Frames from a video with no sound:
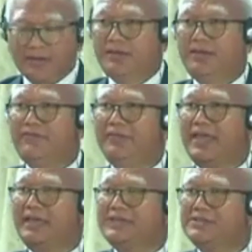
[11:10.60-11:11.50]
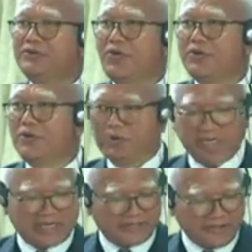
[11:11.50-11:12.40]
if there is no
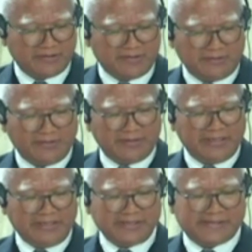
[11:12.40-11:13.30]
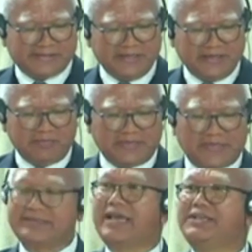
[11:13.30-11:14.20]
communication, it is deemed
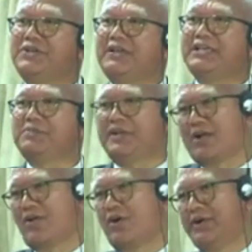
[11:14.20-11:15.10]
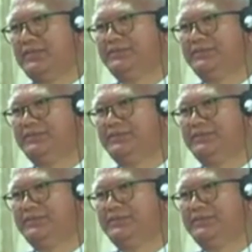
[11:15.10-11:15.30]
that sanction has been accorded.